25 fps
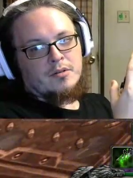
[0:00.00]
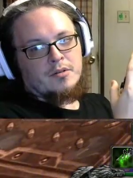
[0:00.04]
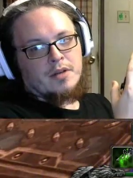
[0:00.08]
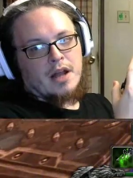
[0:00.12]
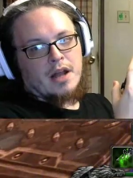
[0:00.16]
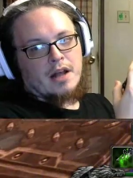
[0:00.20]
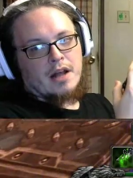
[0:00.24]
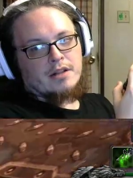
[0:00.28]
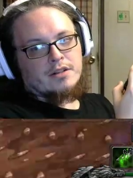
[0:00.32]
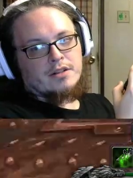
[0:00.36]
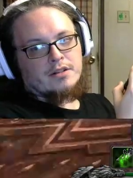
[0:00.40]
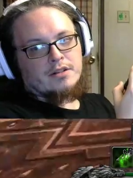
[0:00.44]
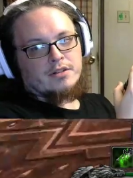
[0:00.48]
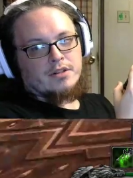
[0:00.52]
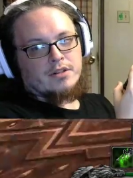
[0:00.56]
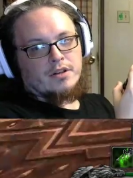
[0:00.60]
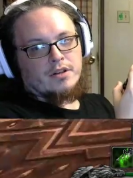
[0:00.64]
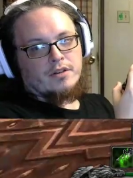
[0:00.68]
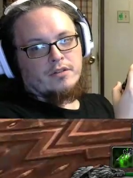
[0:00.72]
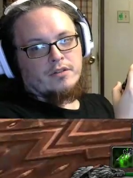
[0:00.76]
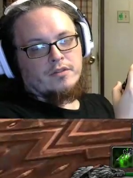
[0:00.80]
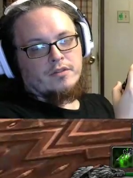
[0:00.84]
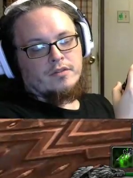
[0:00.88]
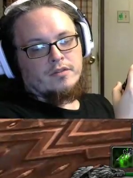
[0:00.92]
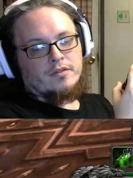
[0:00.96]
That's
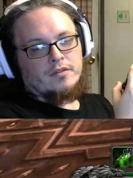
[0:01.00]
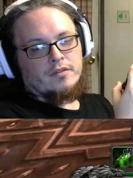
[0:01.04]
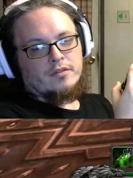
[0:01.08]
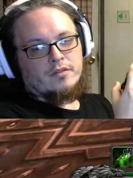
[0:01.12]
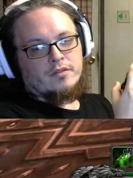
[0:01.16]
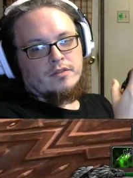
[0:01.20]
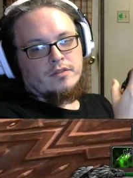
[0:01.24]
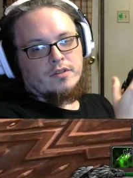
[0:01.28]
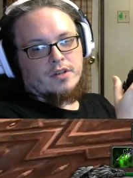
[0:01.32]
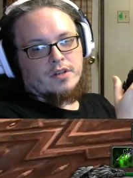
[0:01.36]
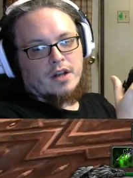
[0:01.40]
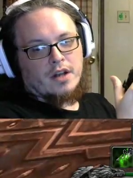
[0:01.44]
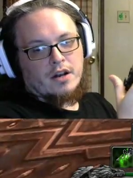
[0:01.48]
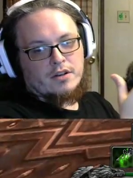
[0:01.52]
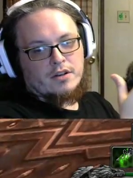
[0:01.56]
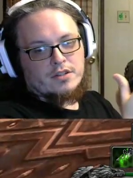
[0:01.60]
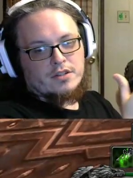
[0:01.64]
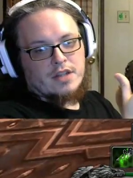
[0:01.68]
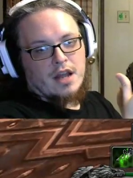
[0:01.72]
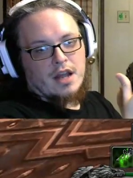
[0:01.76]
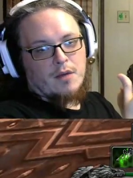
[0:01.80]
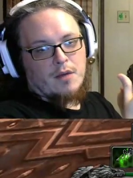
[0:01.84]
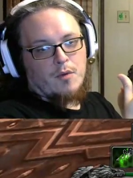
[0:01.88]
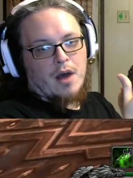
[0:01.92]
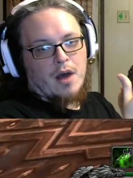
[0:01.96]
control. You can
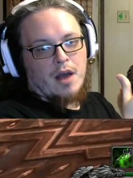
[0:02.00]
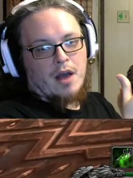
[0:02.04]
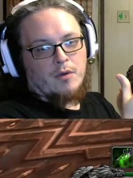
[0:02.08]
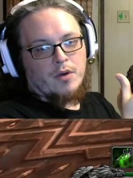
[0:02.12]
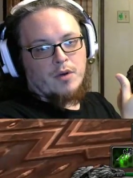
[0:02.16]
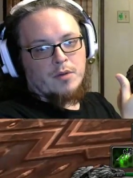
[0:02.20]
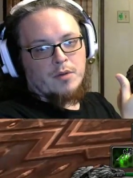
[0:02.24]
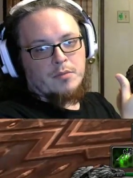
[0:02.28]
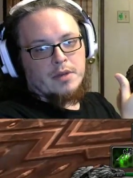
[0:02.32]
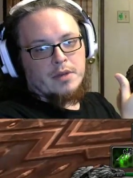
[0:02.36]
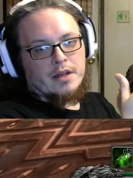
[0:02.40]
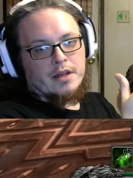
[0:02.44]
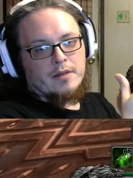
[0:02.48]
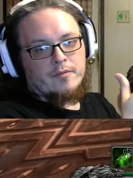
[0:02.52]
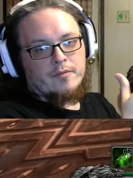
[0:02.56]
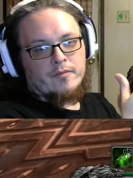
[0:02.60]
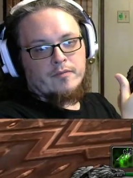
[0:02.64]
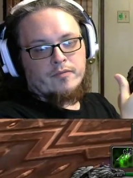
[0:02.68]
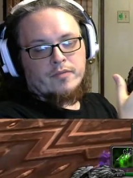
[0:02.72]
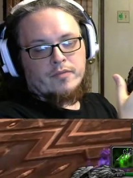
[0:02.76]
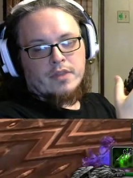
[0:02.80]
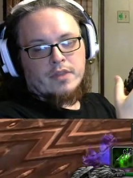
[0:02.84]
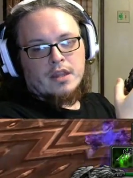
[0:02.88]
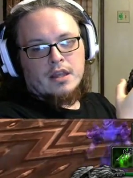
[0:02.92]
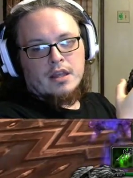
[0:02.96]
understand why it would be.
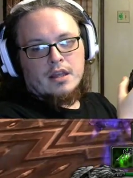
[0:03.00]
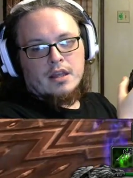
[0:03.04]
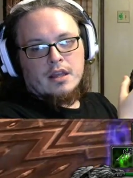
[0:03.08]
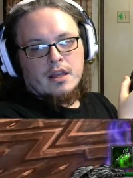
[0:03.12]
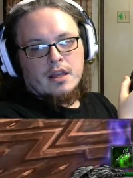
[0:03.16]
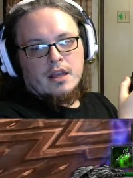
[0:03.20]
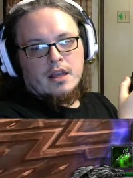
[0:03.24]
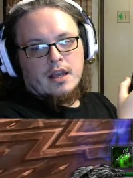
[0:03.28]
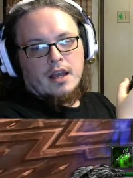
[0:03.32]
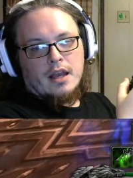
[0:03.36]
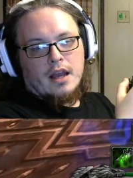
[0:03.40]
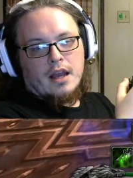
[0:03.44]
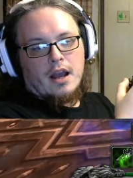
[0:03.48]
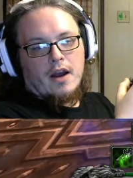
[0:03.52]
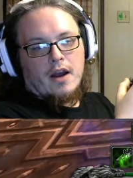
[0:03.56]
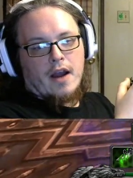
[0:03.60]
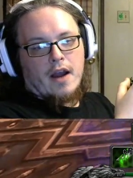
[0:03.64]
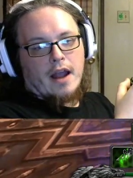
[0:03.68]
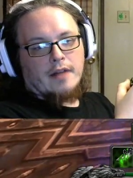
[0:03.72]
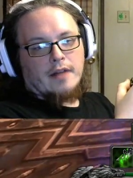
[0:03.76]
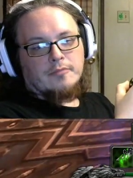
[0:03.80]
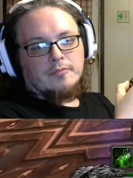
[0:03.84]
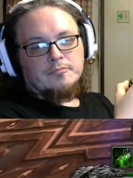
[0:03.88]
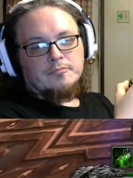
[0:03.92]
All right.